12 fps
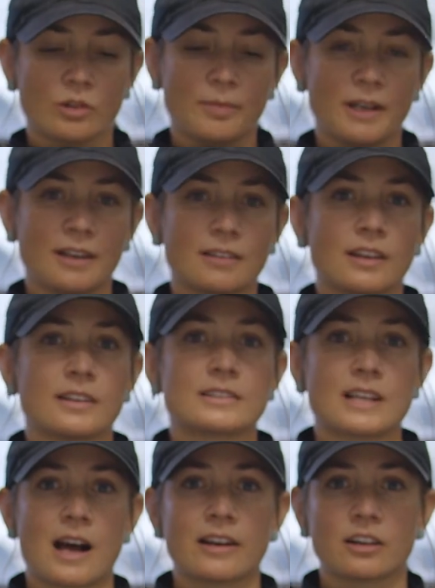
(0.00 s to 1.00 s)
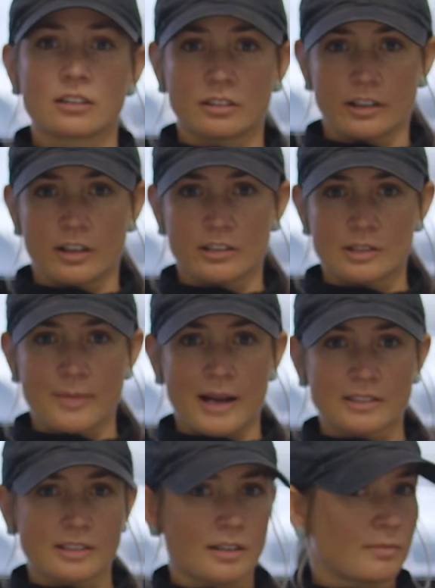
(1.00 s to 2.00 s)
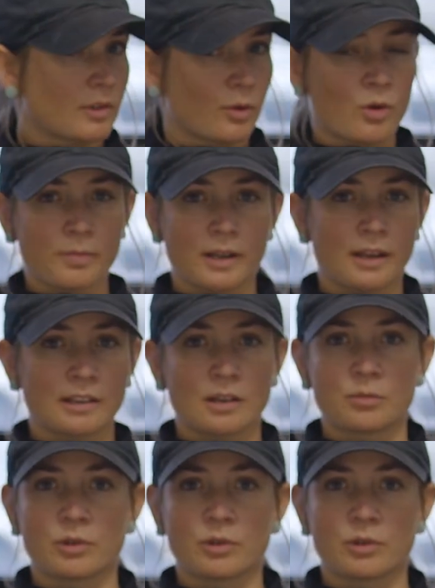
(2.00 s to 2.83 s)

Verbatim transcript: repeating the entire clearance back to them. There won't be any